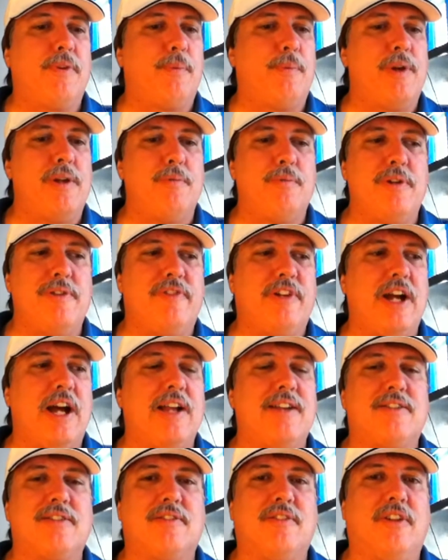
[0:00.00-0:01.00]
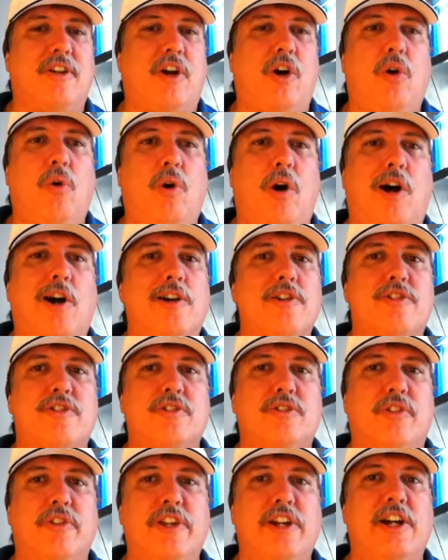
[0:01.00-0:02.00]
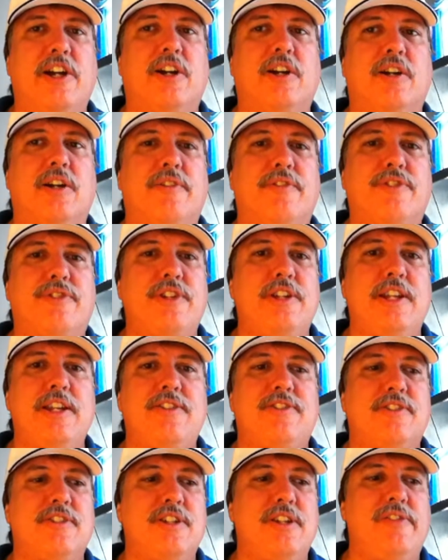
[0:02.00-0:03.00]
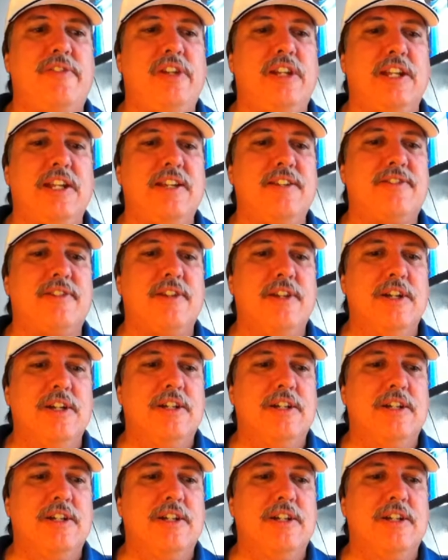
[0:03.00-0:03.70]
We've got a whole arsenal there of CDs and DVDs.